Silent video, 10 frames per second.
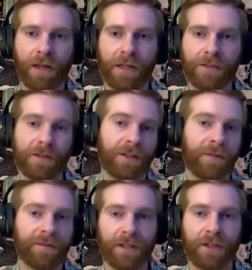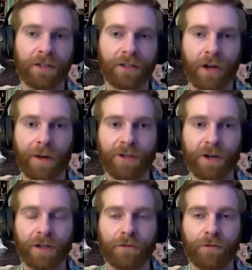And that just seems like good cop
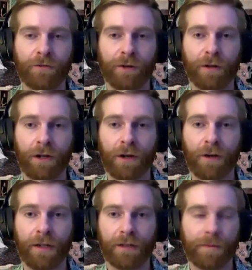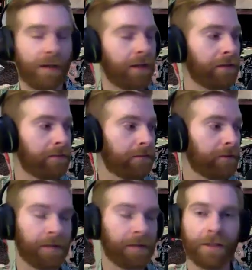jargon for, all right, come on in.
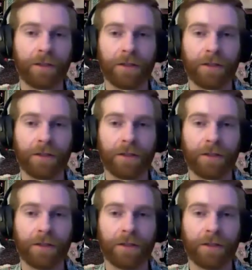What am I going to do?